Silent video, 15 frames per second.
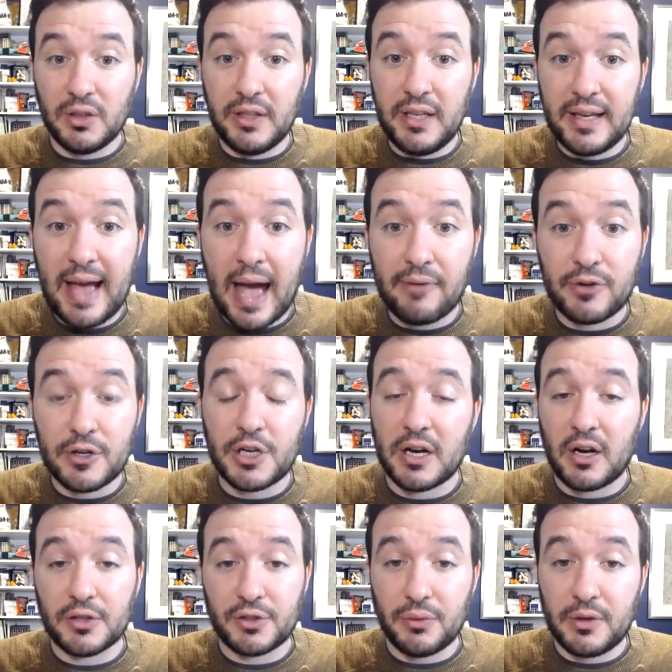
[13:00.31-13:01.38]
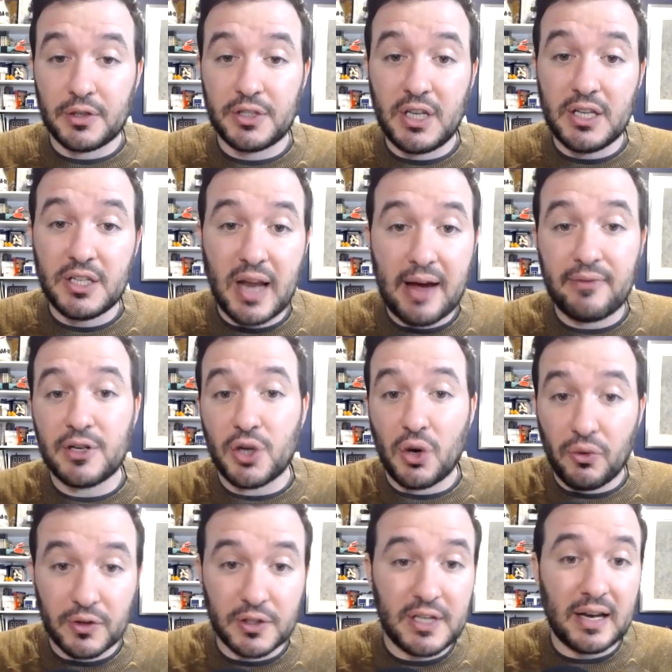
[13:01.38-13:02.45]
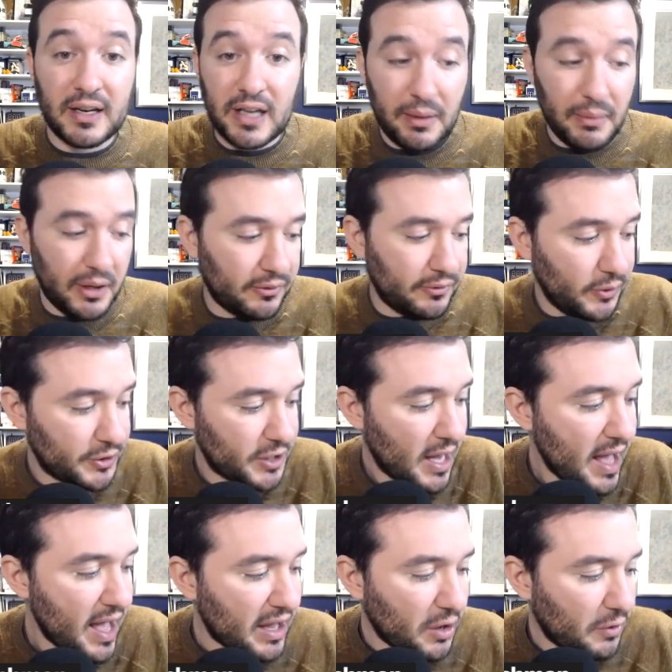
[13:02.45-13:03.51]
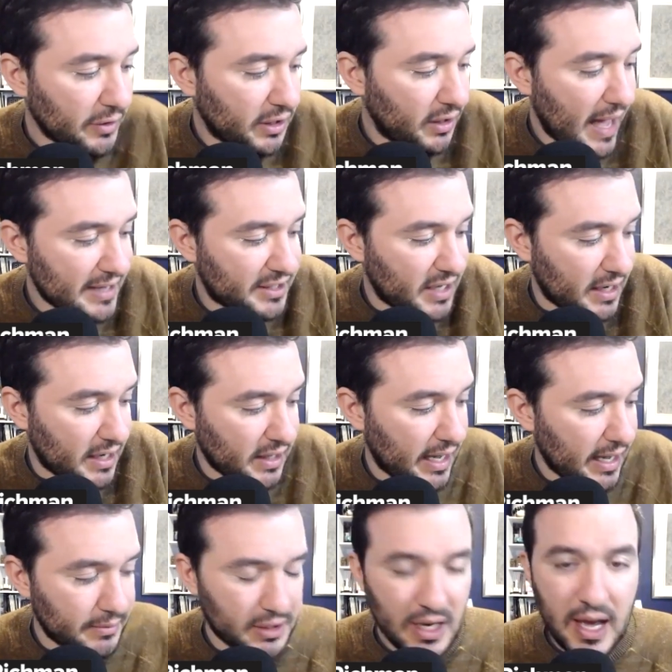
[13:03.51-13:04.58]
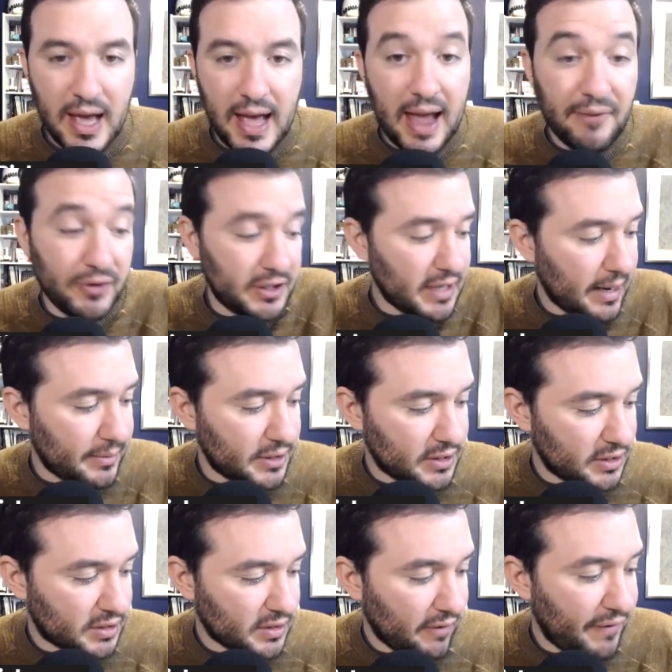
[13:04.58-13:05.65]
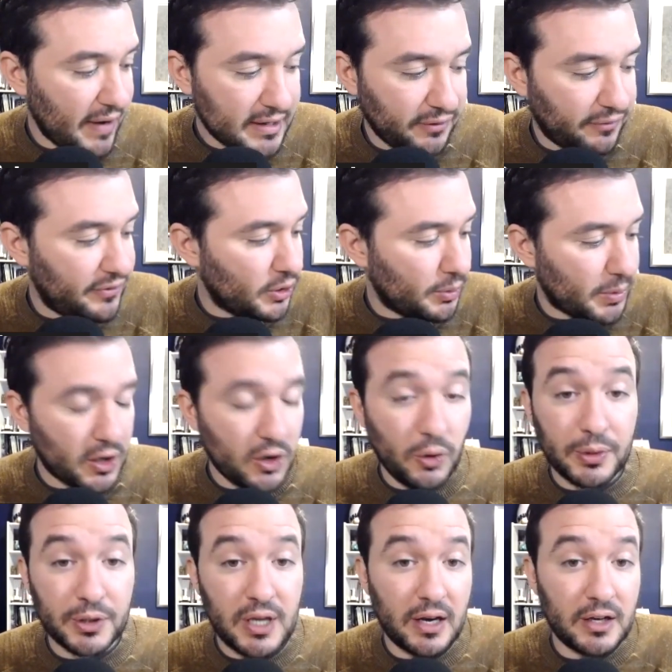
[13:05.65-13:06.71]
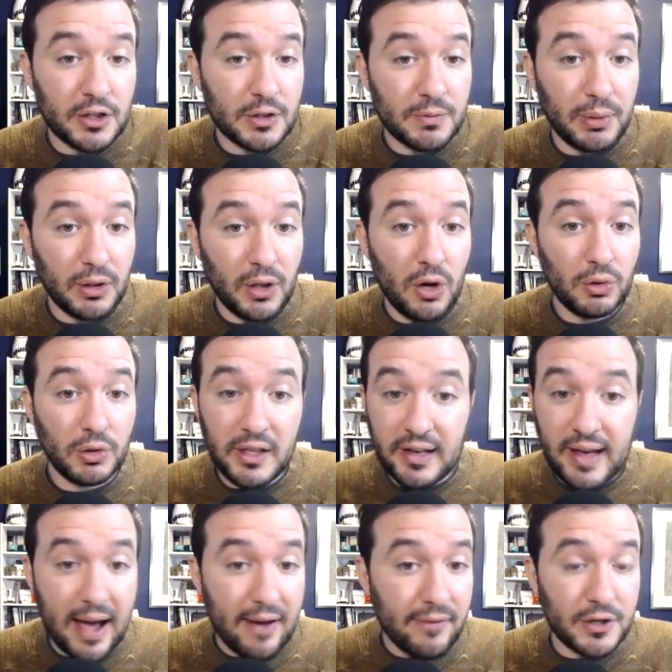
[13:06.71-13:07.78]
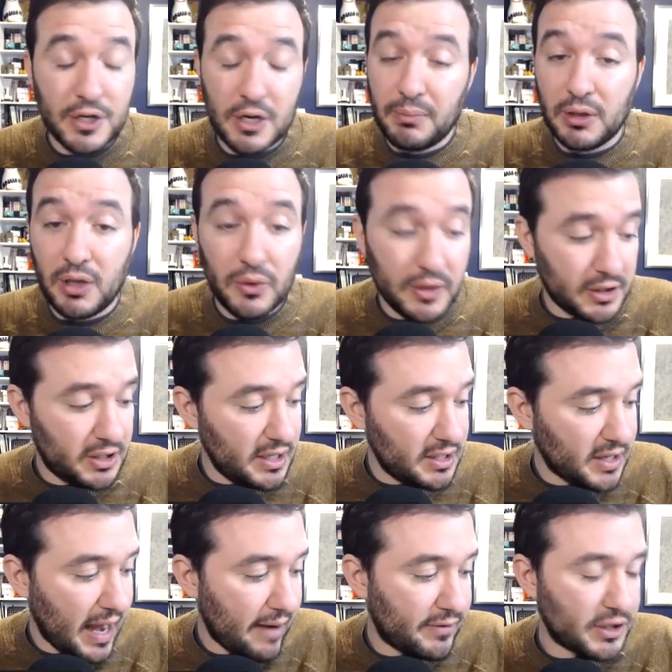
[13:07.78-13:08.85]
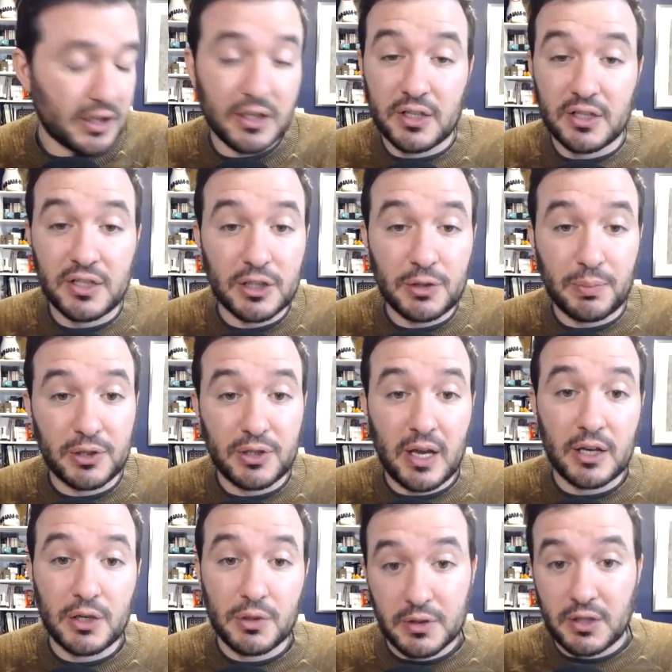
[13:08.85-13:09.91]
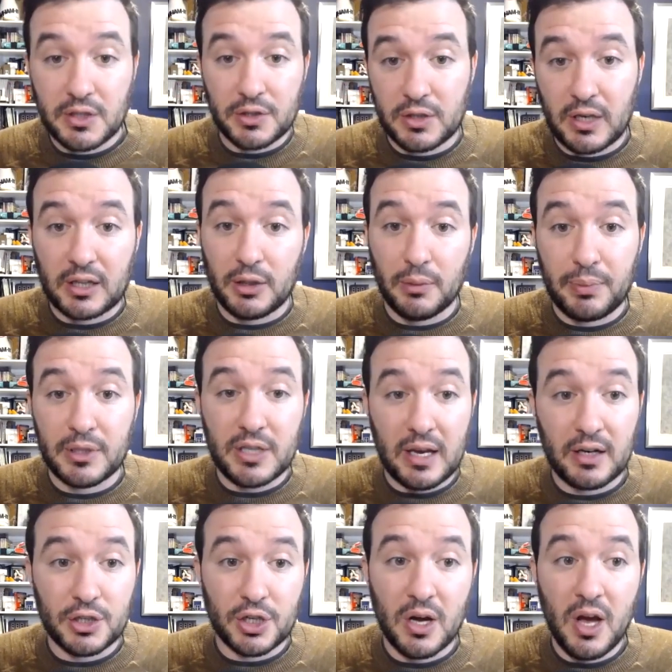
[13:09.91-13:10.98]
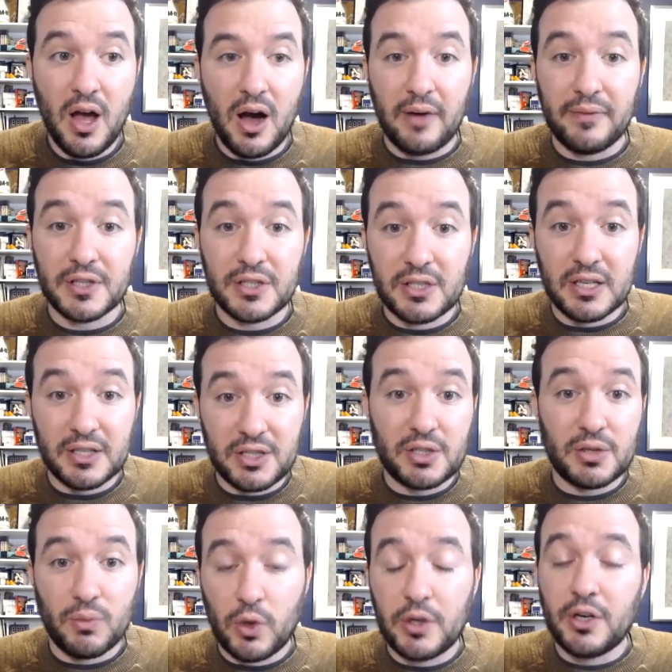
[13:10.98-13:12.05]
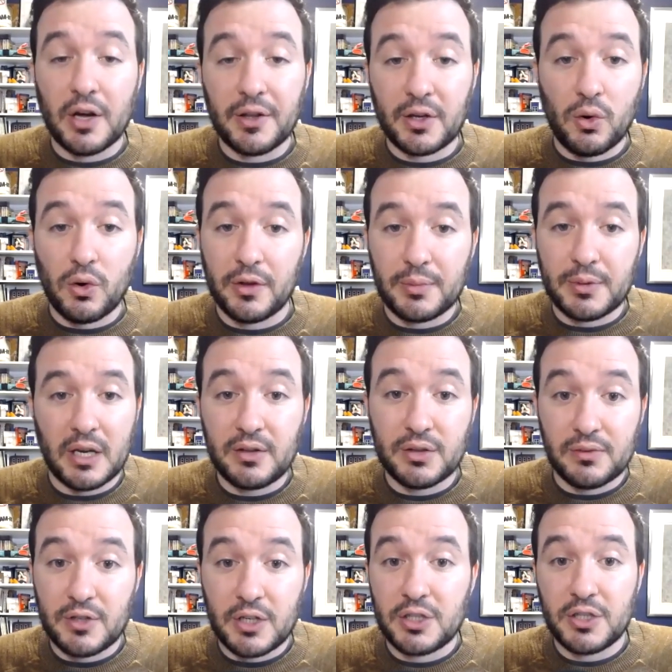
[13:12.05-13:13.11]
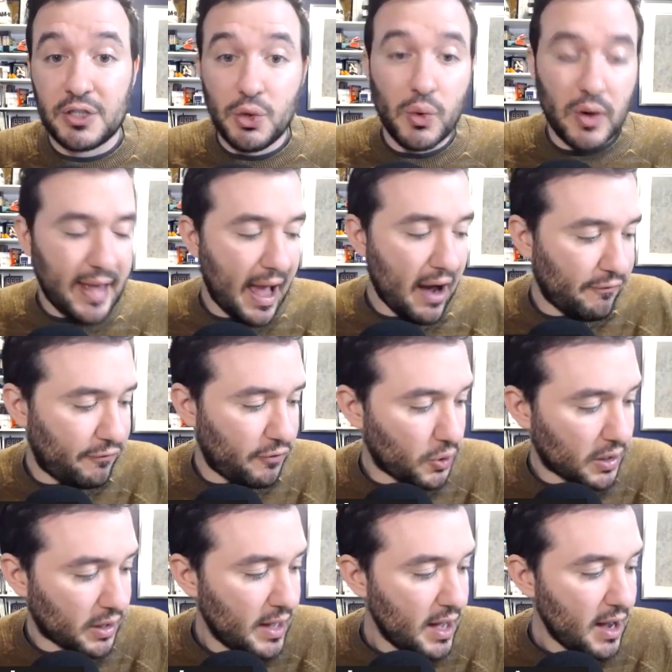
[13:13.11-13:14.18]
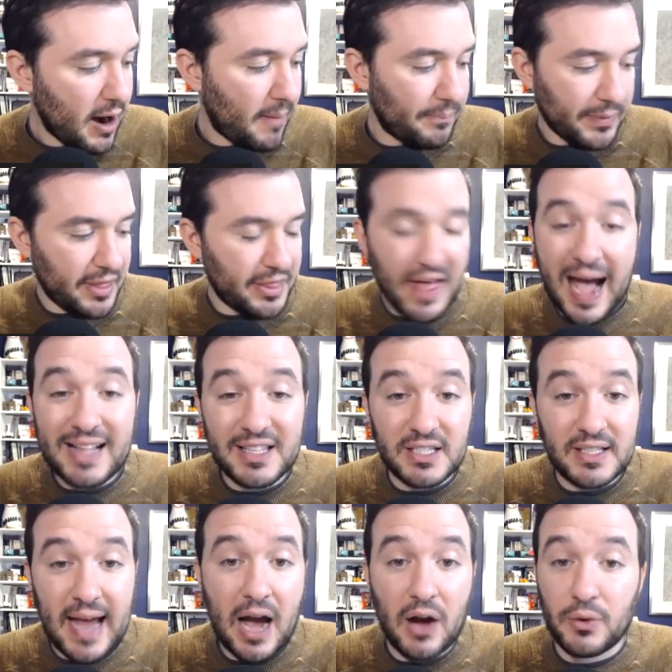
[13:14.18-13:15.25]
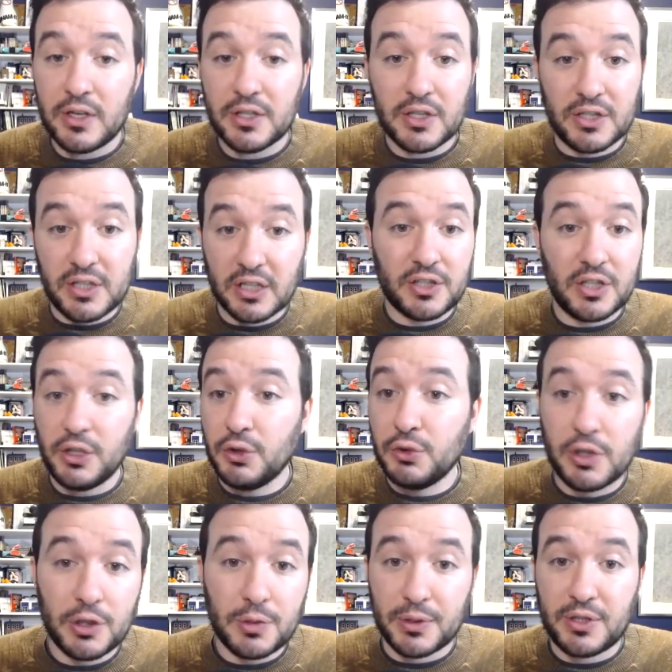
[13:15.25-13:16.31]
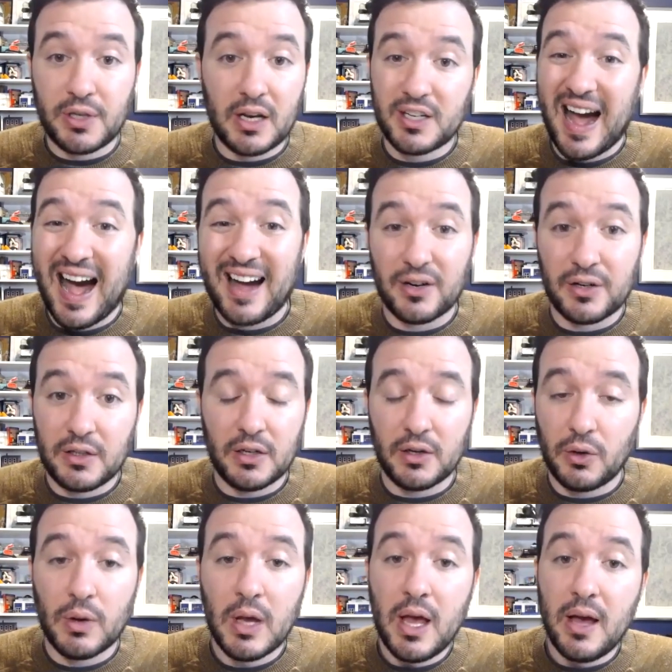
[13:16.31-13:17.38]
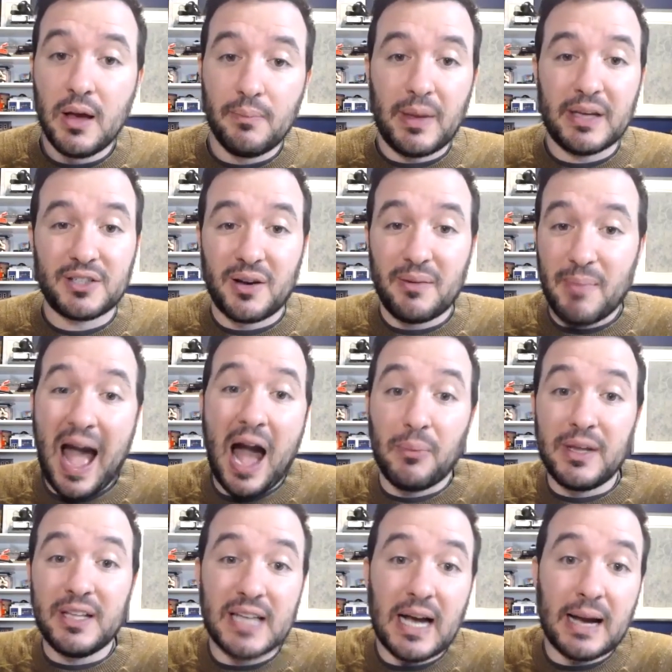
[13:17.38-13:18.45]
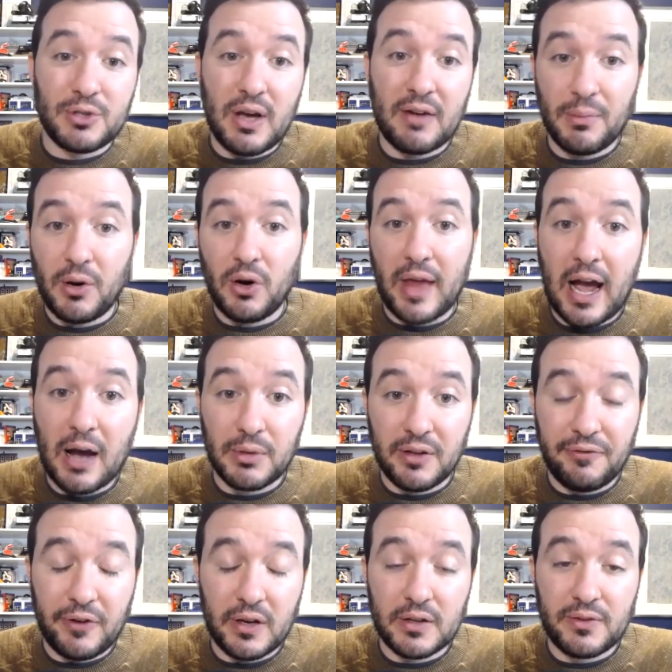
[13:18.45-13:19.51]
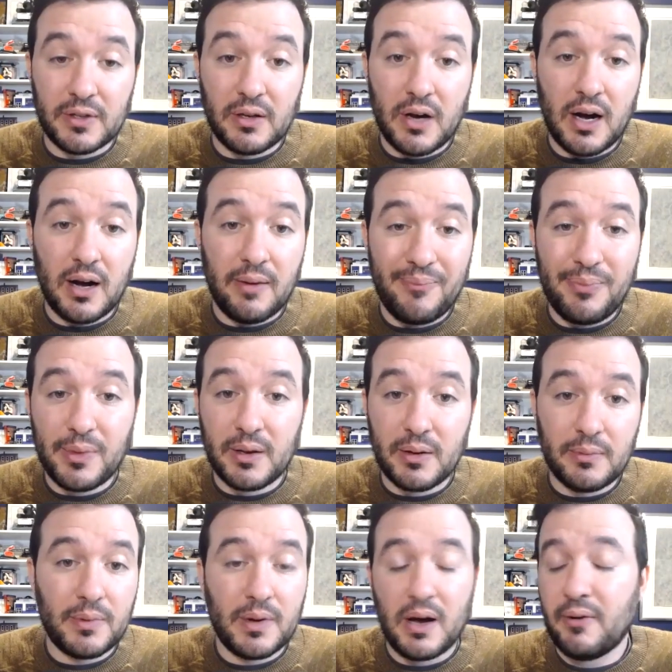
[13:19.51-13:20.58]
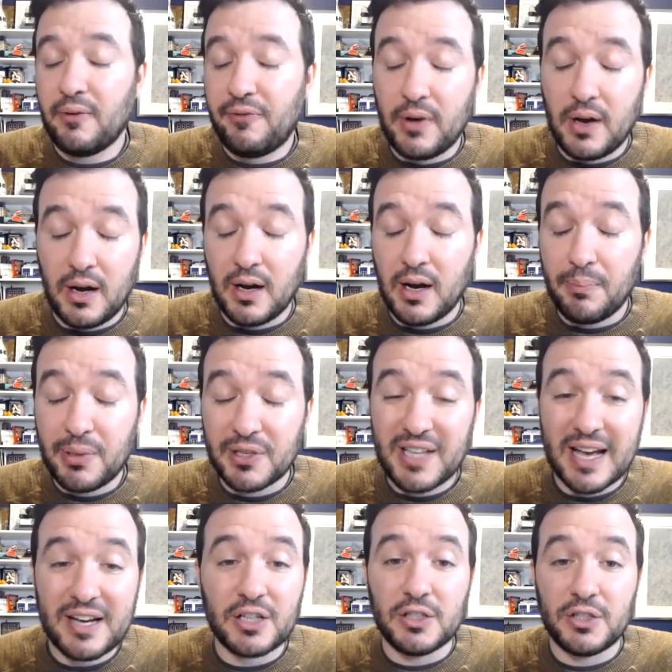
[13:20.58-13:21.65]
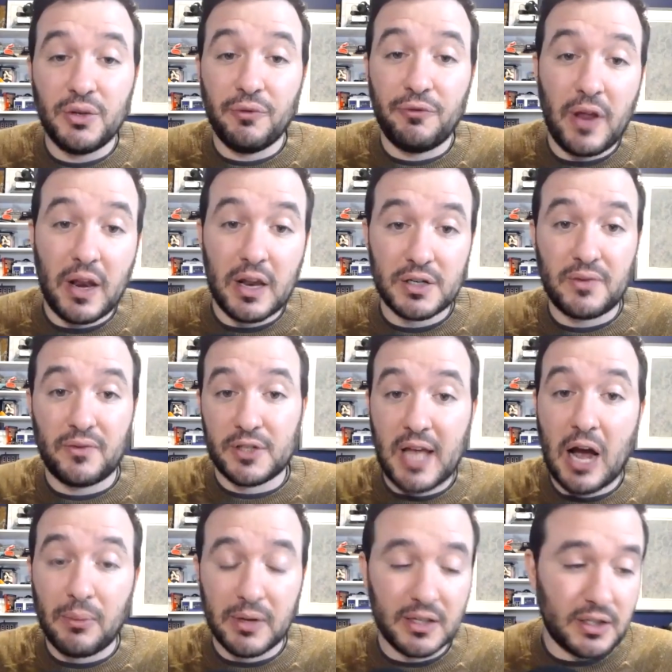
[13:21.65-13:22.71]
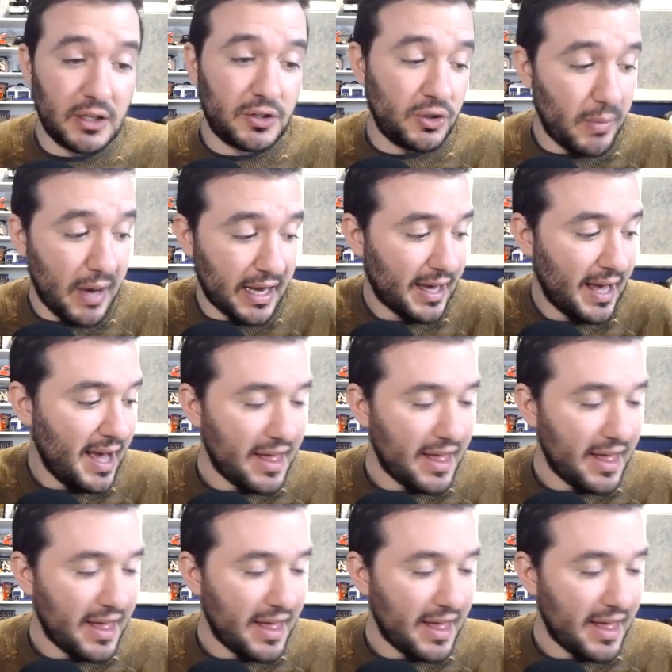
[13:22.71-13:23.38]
league average and also their season average over 10 game intervals. And over the last 10 games, Anfernee Simons' effective field goal percentage is below league average and below his season average. His assist percentage, which is like the percentage of assists when you're on the court, the percentage of assists you account for, um, that's down. His assist to usage percentage higher, you know, based on how many times you have the ball and how many uh, uh, possessions you finish versus how many assists you make.